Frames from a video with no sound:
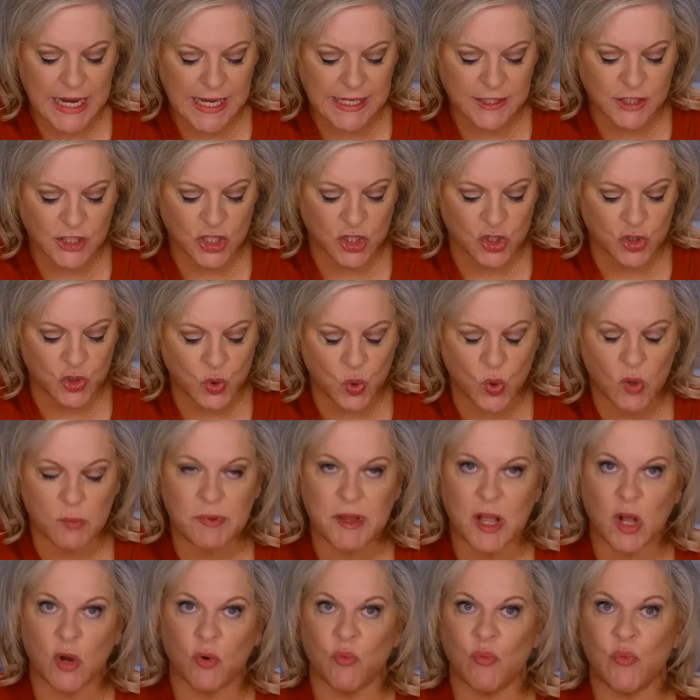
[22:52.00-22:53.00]
It's
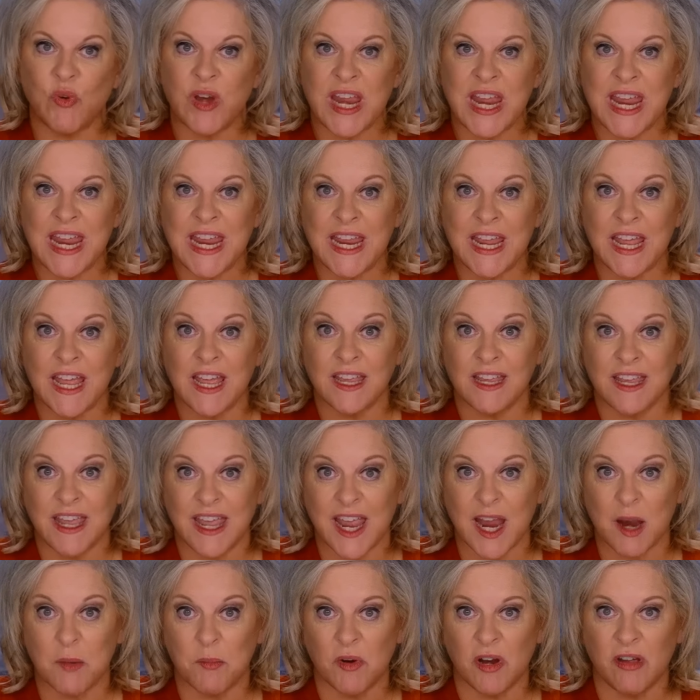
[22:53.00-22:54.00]
doorbell Ring
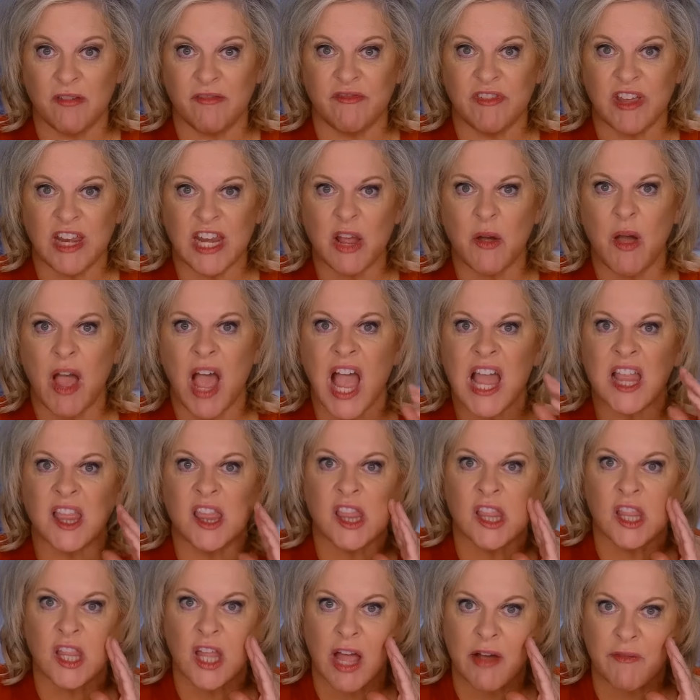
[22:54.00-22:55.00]
camera video. I
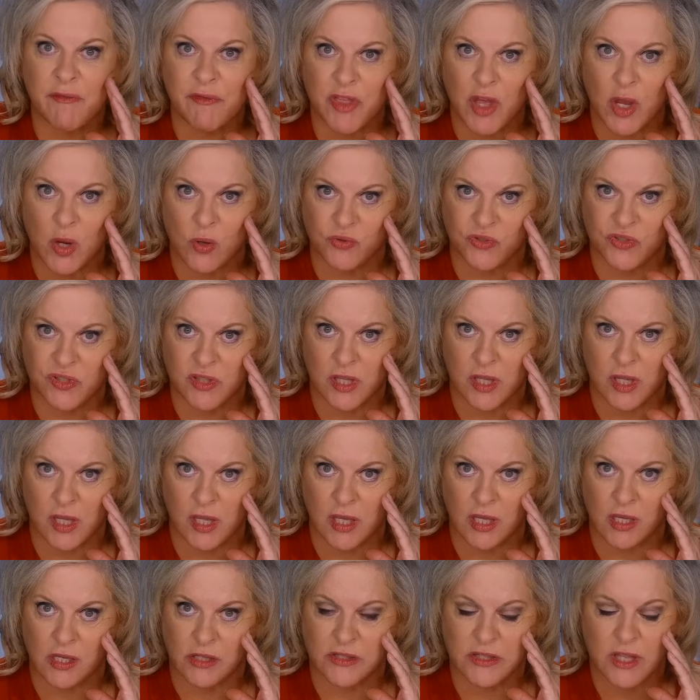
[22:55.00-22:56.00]
love those
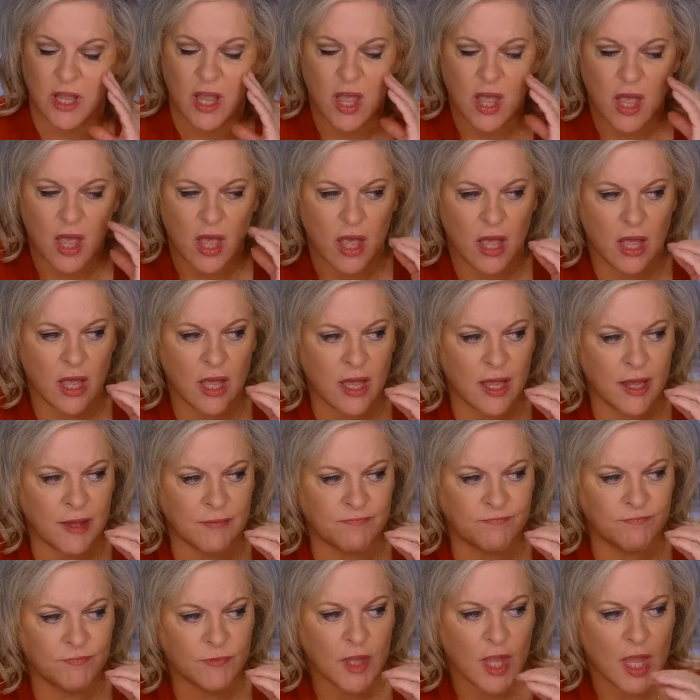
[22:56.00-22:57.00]
things.
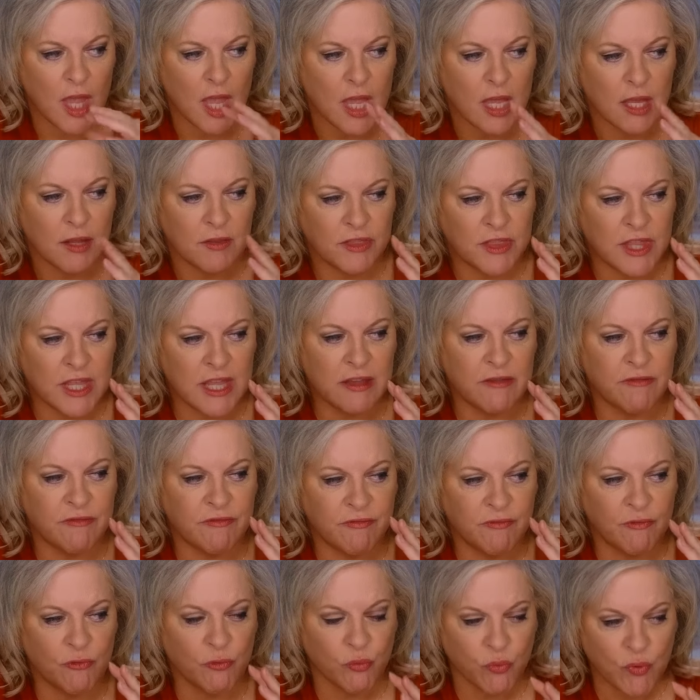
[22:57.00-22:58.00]
The
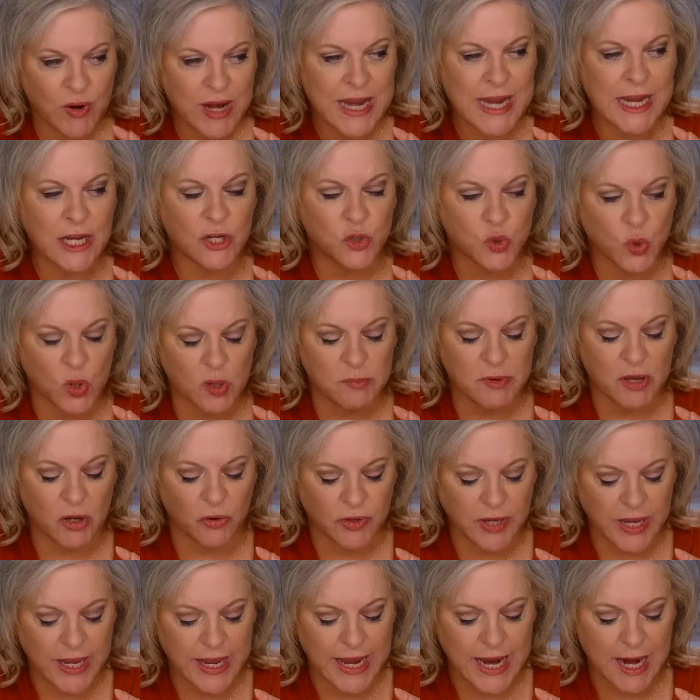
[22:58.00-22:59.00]
Ring doorbell
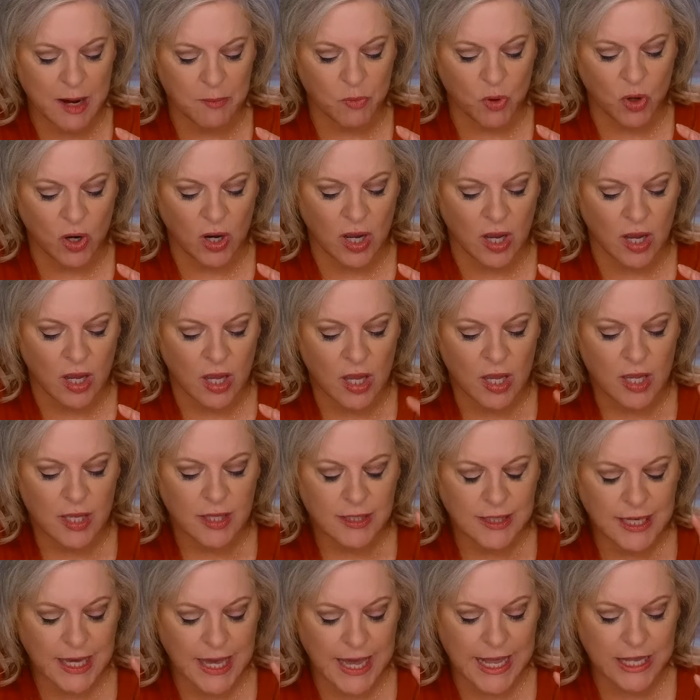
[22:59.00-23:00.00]
camera
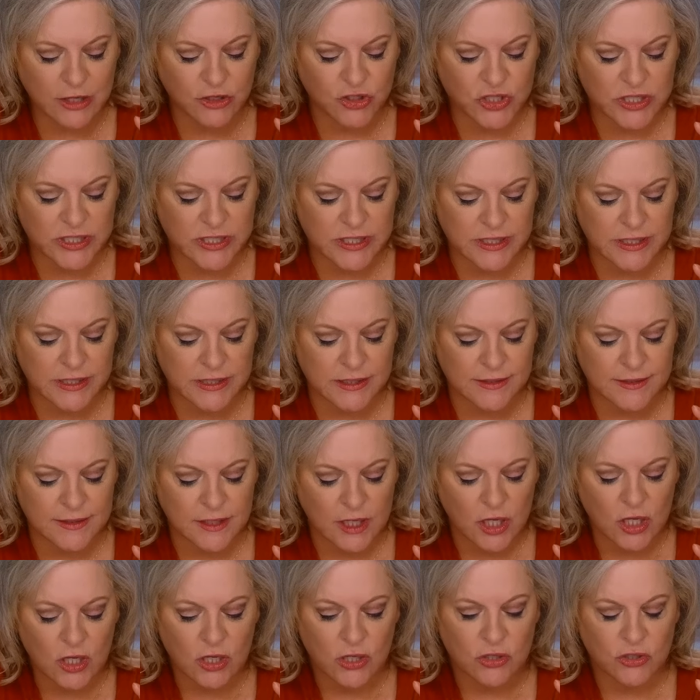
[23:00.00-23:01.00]
catches
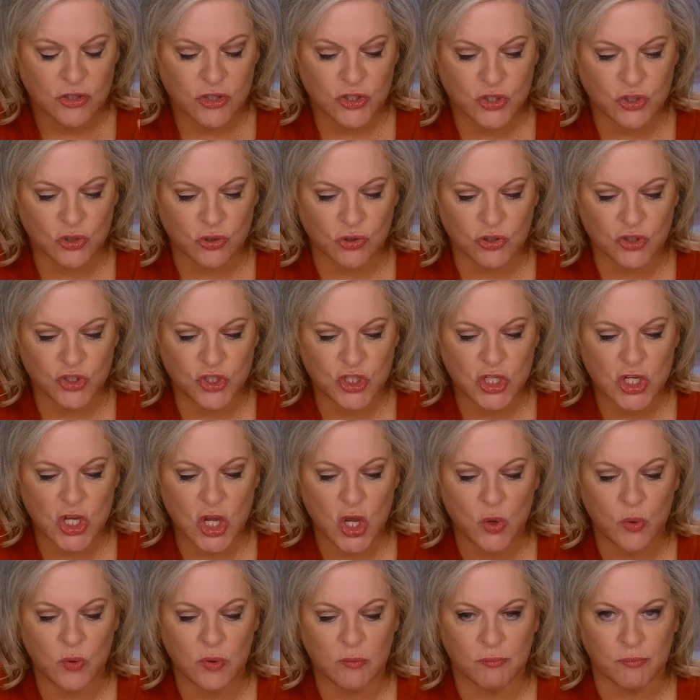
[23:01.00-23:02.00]

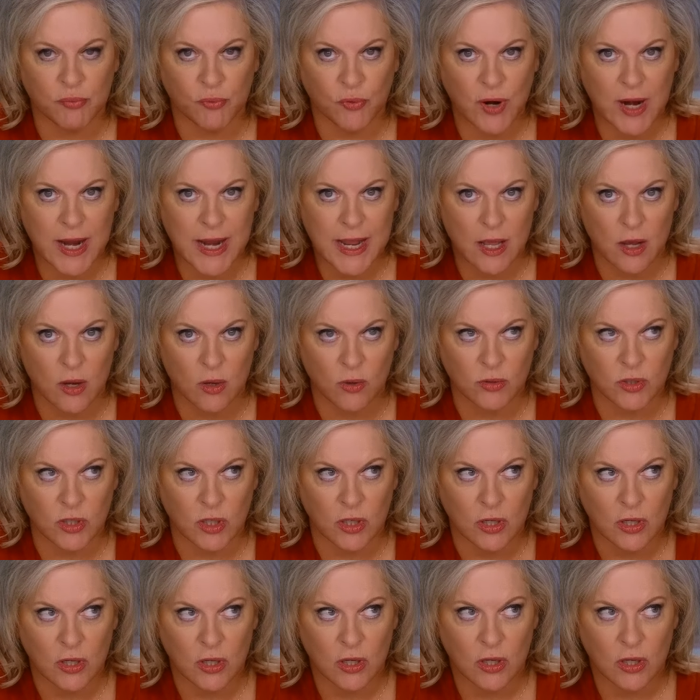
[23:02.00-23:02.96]
Sergio Brown